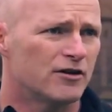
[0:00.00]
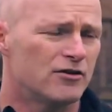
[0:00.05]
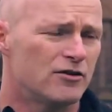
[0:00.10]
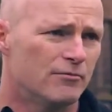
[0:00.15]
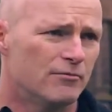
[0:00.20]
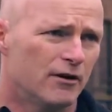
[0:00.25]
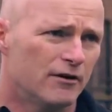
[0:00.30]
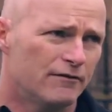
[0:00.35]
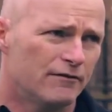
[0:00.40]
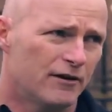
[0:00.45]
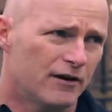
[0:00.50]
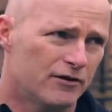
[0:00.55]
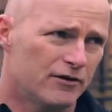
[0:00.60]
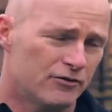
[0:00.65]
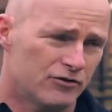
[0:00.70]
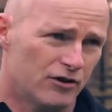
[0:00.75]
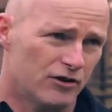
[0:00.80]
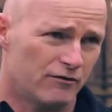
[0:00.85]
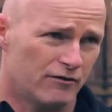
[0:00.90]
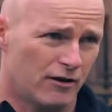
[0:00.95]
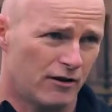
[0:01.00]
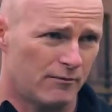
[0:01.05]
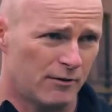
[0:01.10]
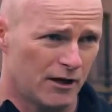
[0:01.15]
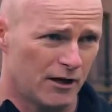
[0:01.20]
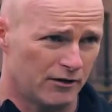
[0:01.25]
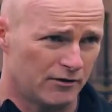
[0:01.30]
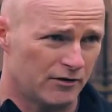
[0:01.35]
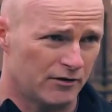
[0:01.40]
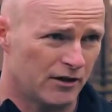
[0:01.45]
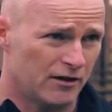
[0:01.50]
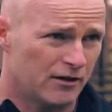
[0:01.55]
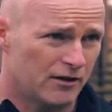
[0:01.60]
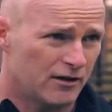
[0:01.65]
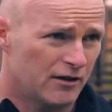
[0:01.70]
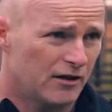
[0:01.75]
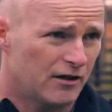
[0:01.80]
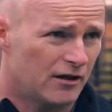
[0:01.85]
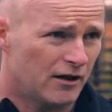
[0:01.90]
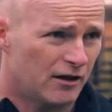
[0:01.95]
you might find yourself coming under
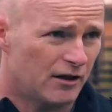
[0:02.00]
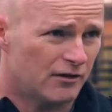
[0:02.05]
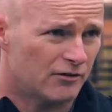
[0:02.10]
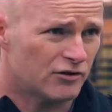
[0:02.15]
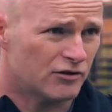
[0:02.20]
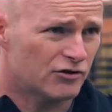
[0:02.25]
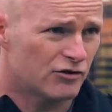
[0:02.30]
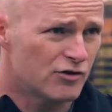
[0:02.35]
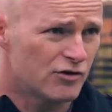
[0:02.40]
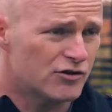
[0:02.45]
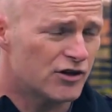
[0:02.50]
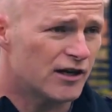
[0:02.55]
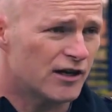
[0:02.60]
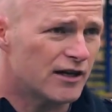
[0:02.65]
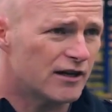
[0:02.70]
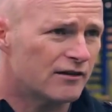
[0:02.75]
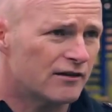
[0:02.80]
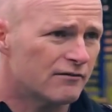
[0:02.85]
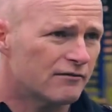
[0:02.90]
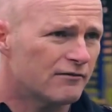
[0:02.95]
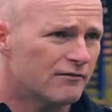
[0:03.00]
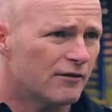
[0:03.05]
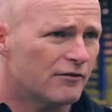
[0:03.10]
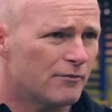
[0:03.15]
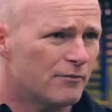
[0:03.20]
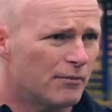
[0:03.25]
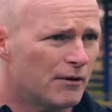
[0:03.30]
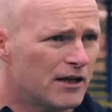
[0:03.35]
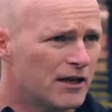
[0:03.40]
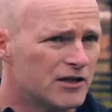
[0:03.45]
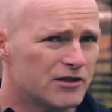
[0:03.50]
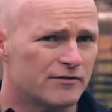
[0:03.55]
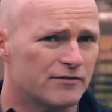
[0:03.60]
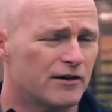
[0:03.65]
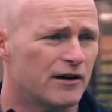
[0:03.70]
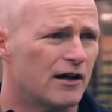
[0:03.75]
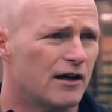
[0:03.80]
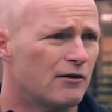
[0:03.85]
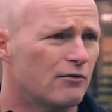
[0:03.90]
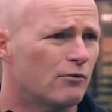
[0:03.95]
scrutiny of the police to
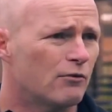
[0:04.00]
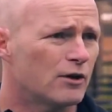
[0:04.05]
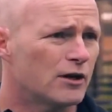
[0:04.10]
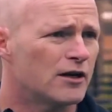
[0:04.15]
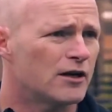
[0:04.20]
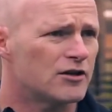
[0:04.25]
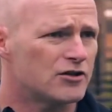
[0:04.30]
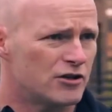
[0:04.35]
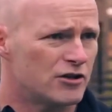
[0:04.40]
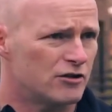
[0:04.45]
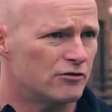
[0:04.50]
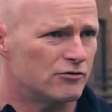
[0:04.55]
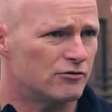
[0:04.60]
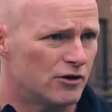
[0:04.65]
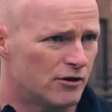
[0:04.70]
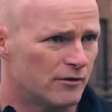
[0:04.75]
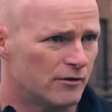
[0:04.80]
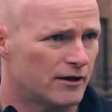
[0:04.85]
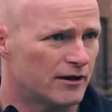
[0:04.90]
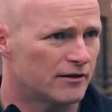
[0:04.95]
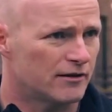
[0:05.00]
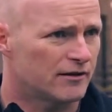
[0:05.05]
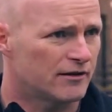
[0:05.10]
find out what it is that you're doing.